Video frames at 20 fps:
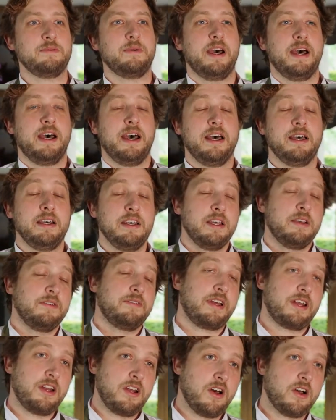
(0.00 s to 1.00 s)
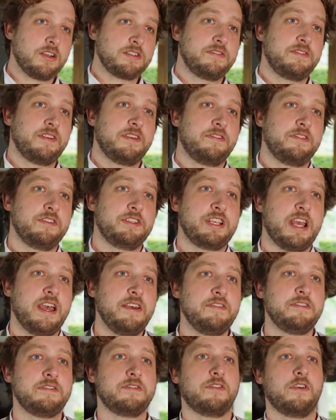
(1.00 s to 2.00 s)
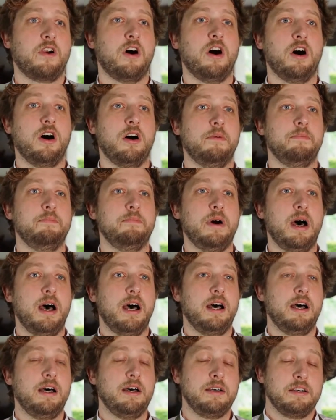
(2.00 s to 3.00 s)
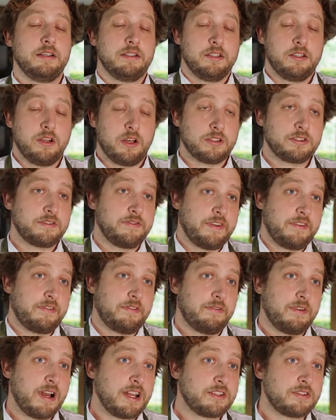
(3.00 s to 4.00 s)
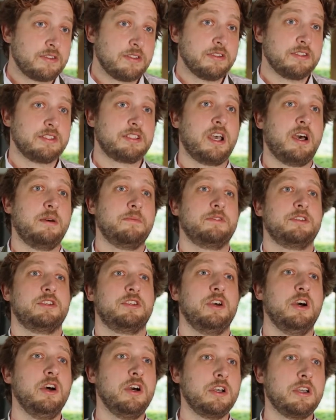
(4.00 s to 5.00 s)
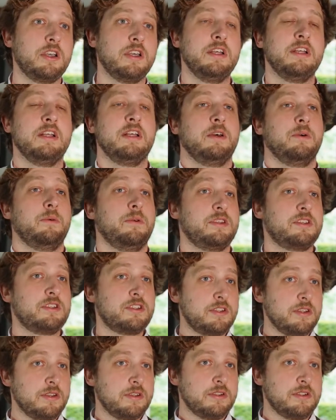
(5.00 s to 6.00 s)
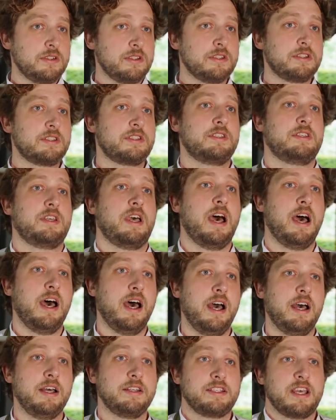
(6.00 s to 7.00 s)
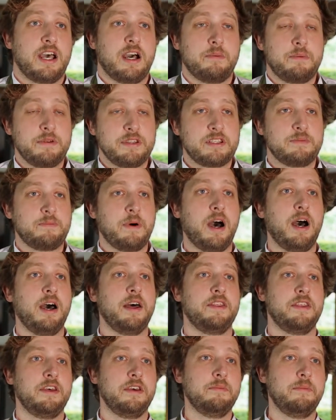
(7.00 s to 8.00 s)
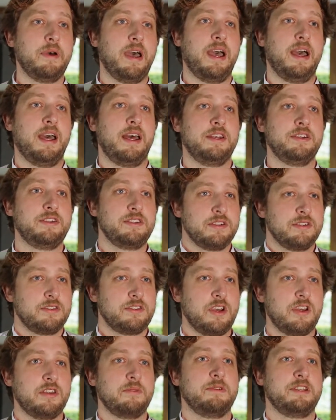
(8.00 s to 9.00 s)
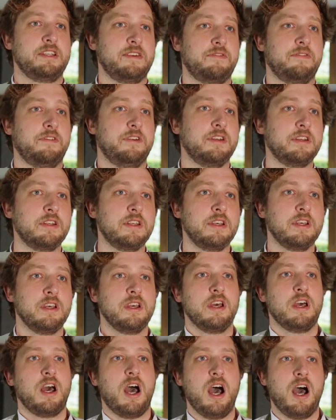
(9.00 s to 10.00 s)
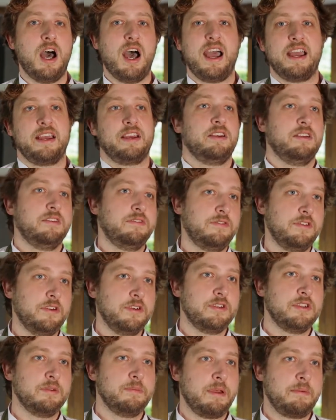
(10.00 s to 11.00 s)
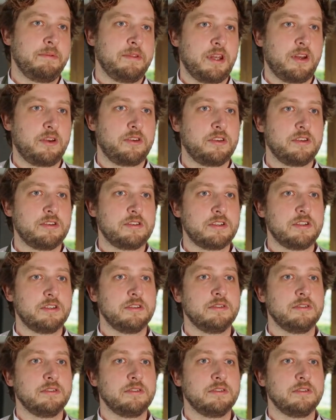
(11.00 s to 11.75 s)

where we've had lots of different chefs from lots of different restaurants come to cook with students to help inspire them and show them a different angle of food that maybe they're not used to.